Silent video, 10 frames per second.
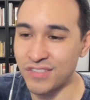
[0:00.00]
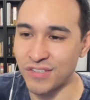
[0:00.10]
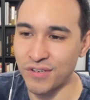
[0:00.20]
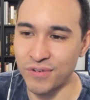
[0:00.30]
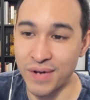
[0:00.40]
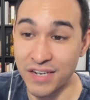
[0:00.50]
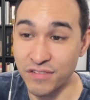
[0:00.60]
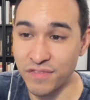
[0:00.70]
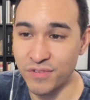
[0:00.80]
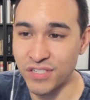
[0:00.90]
so
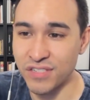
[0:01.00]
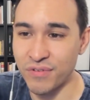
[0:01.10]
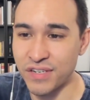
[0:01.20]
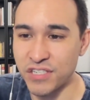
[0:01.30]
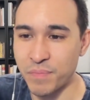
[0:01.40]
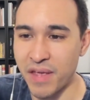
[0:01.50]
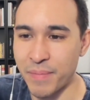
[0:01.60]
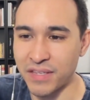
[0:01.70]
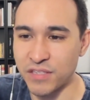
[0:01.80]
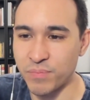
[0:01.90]
Azure Foe's just going to
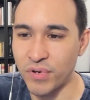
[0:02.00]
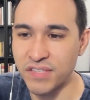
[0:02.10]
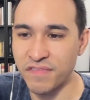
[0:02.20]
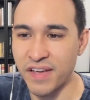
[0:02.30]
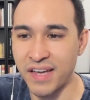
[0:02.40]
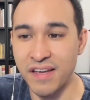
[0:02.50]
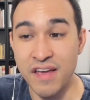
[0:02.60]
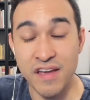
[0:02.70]
spam out this Poison Fang,